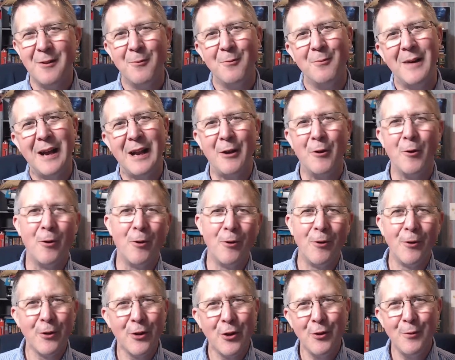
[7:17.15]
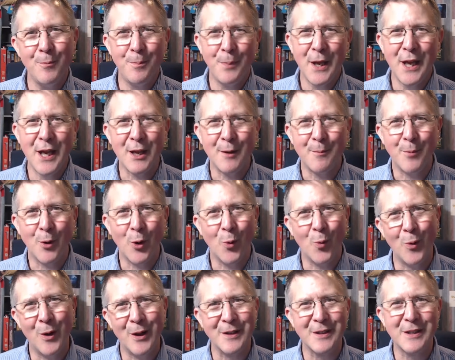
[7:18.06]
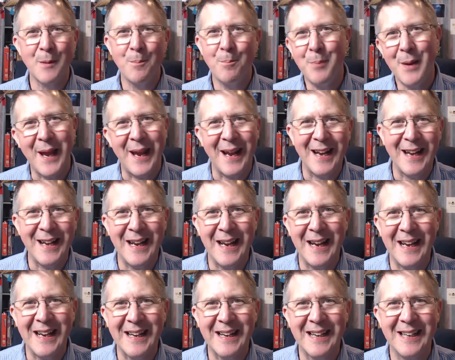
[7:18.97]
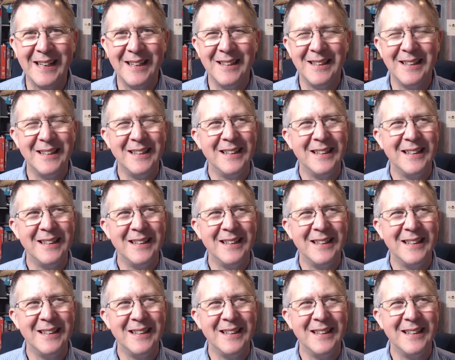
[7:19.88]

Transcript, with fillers: when all you people want a picnic.